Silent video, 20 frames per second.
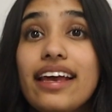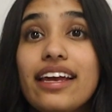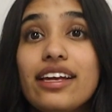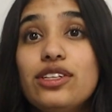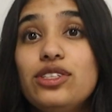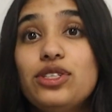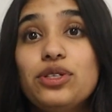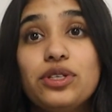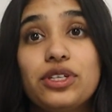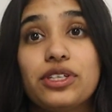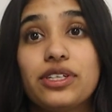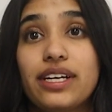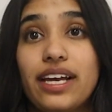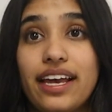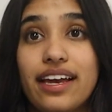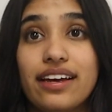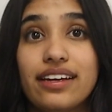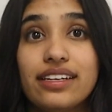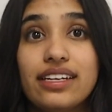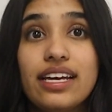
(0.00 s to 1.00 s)
into your
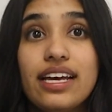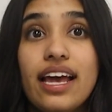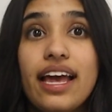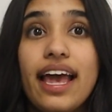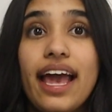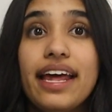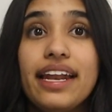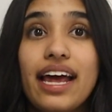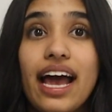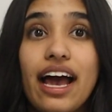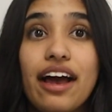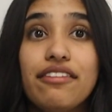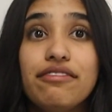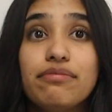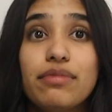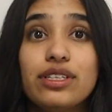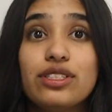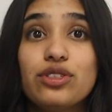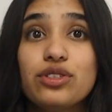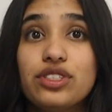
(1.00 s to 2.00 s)
hand and have
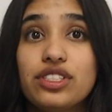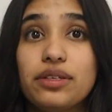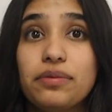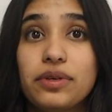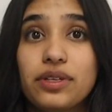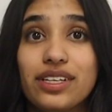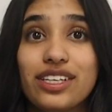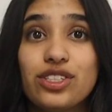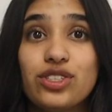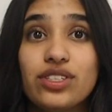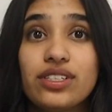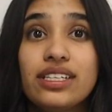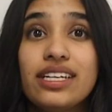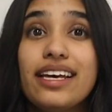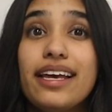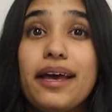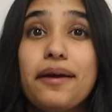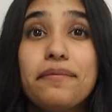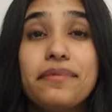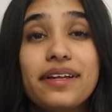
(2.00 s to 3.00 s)
muscle stimulation
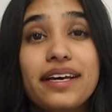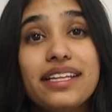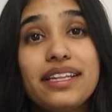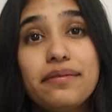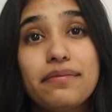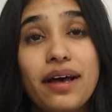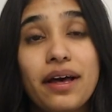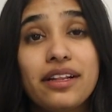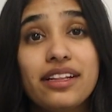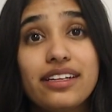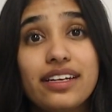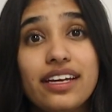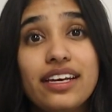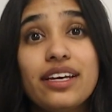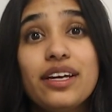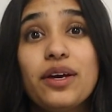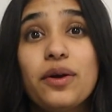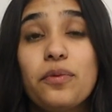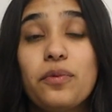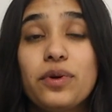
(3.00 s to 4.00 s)
play the
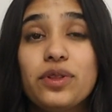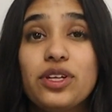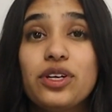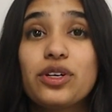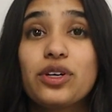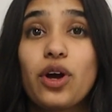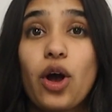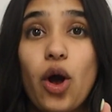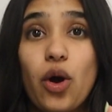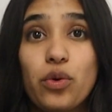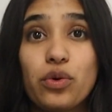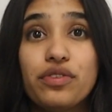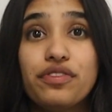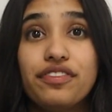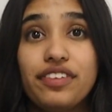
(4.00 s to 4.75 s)
melody with your own